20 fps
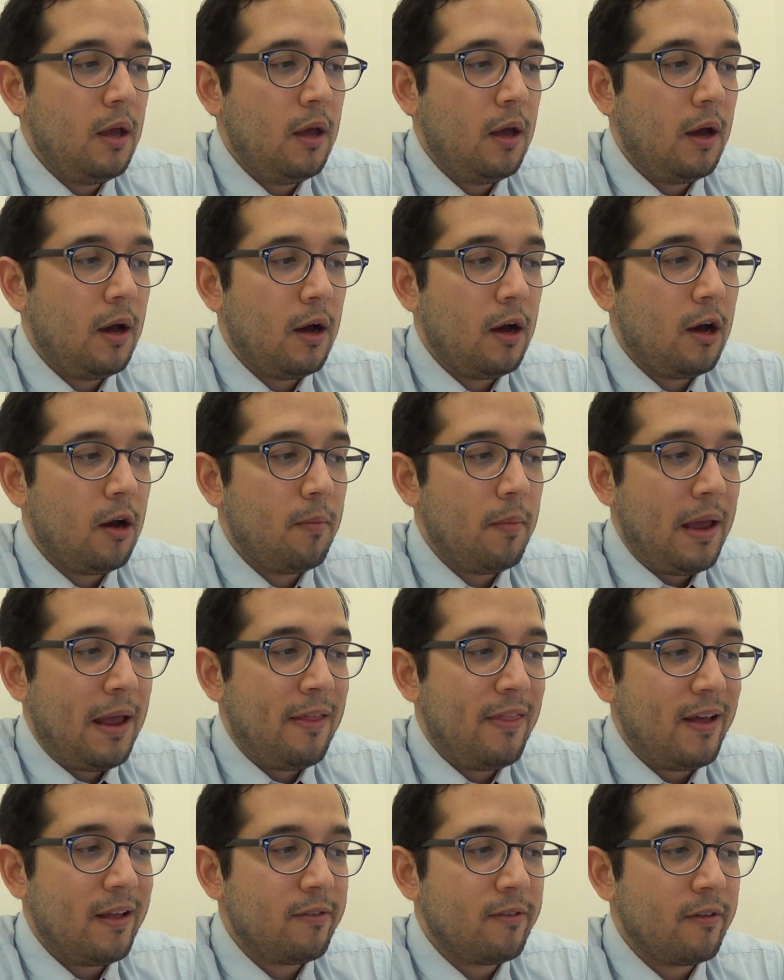
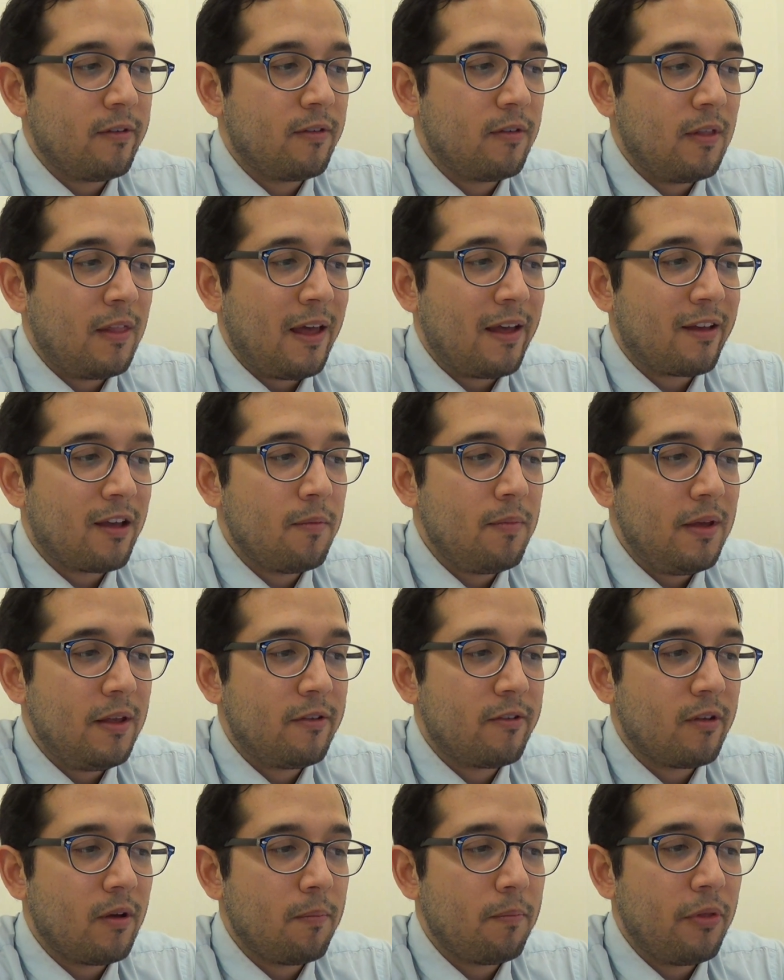And that could be
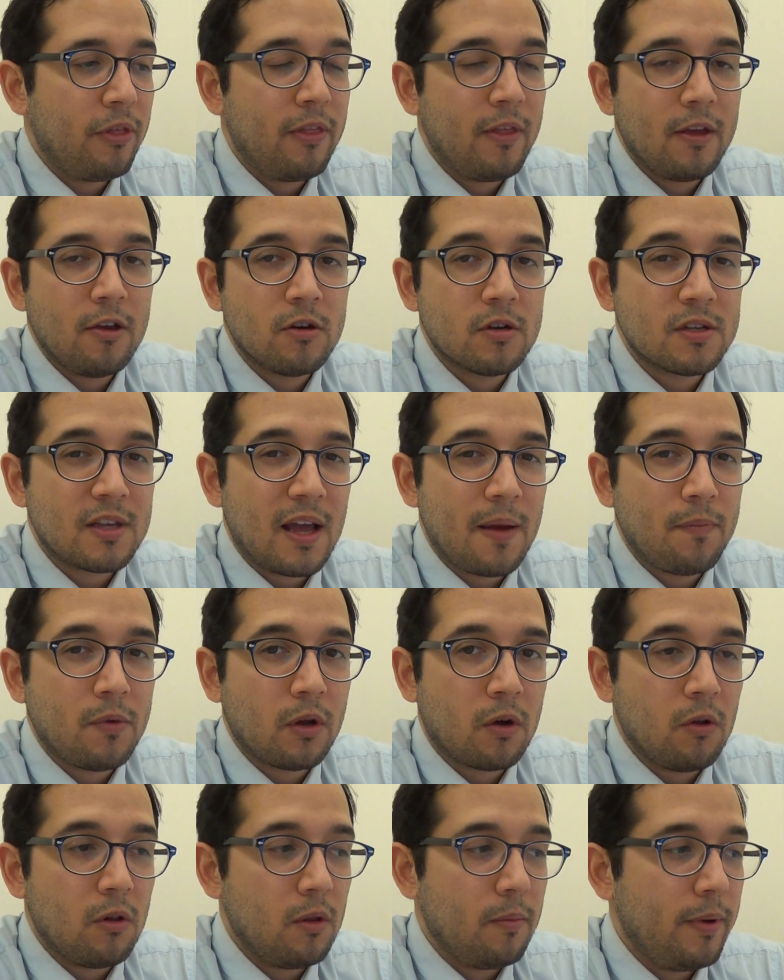something that you're
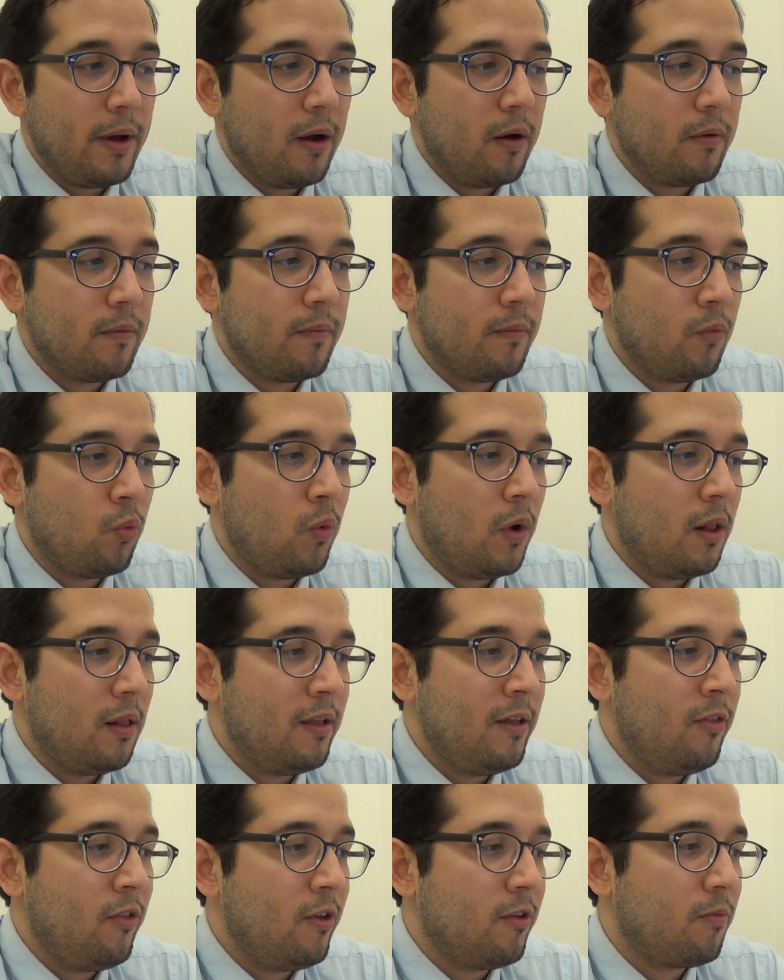skeptical about. Well,
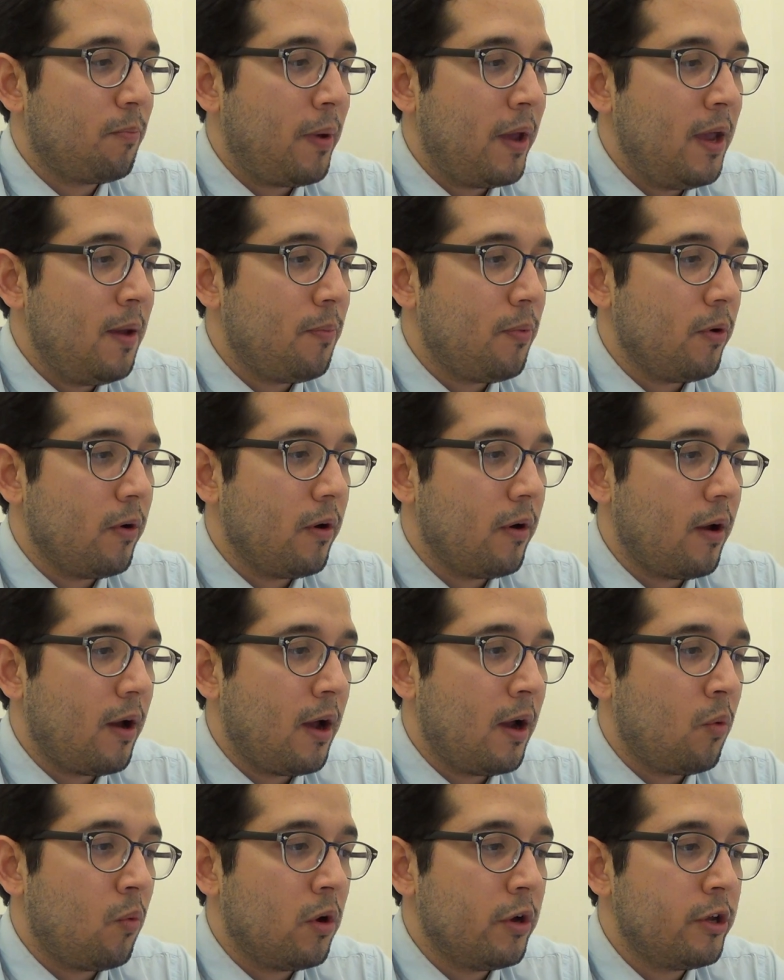in this paper,
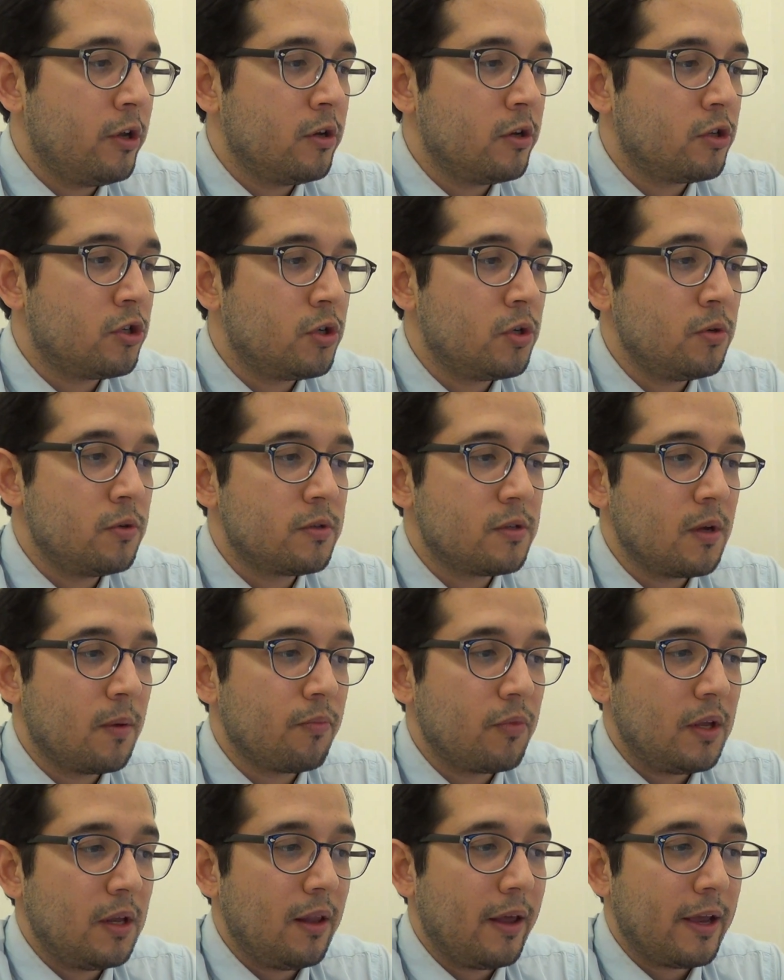I want you to choose
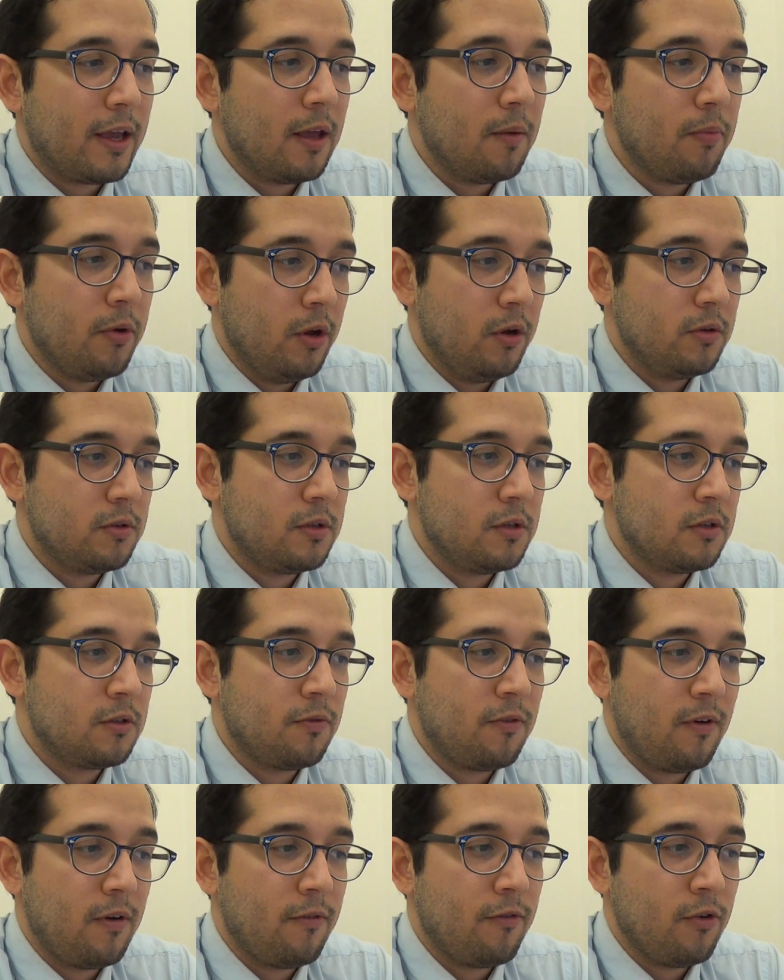something like hypnosis,
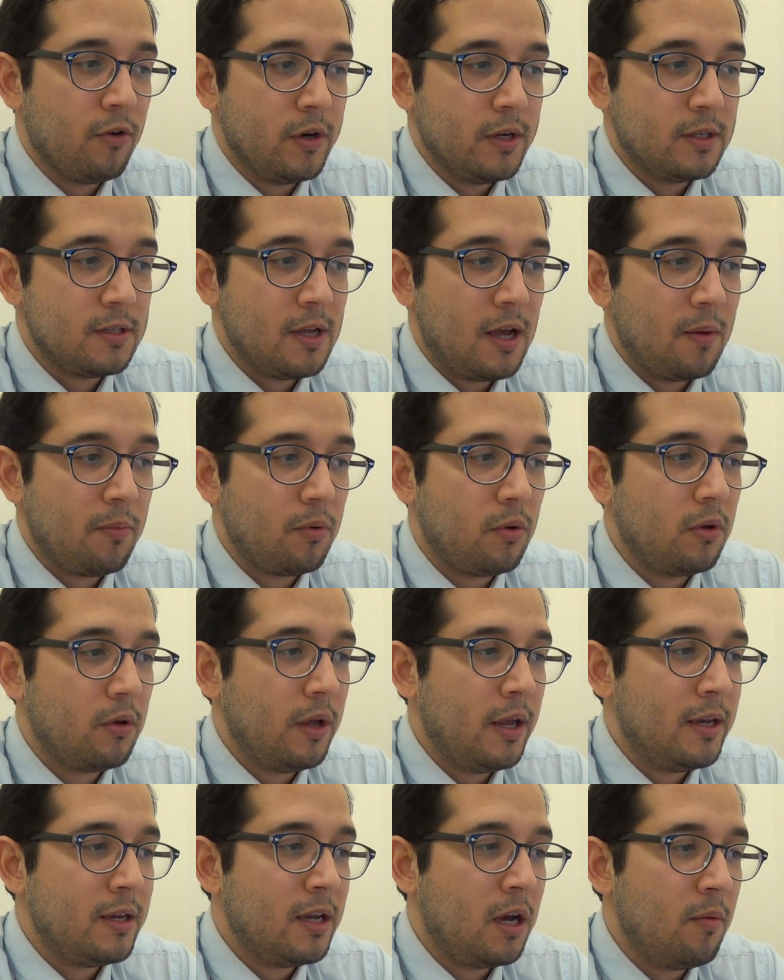for an example,
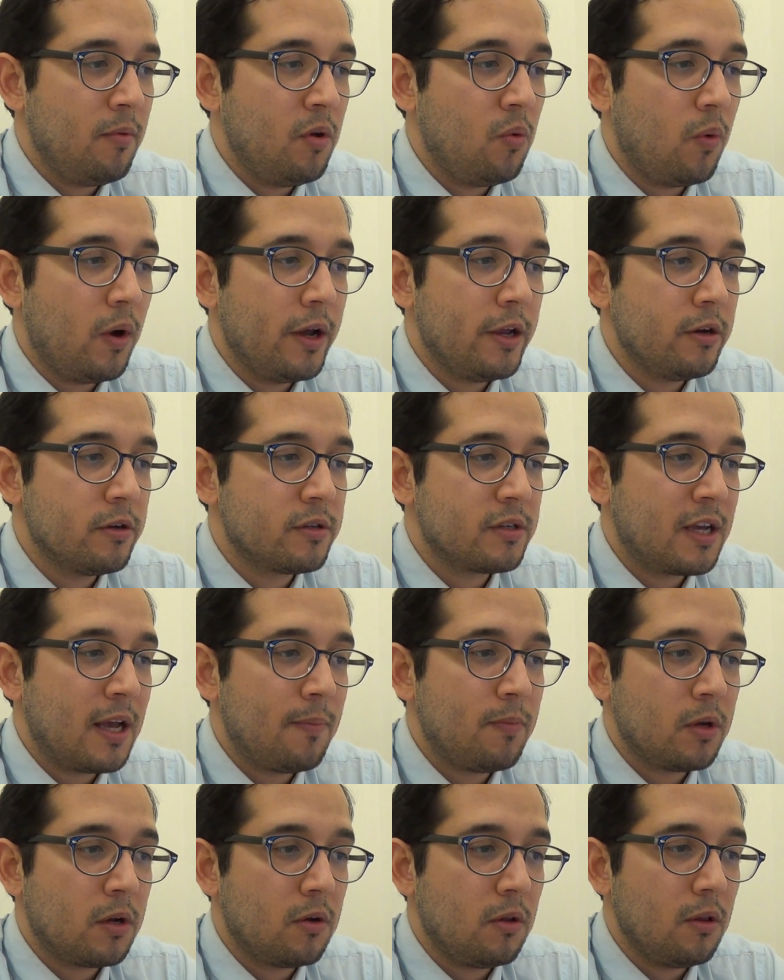and tell me why you're
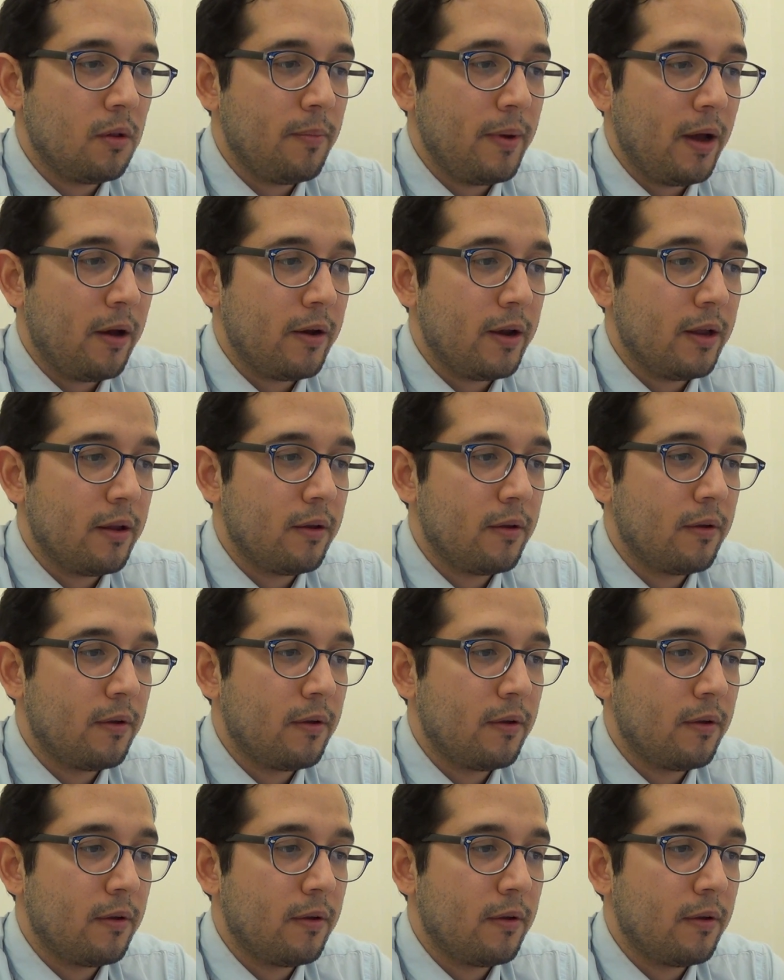skeptical about it.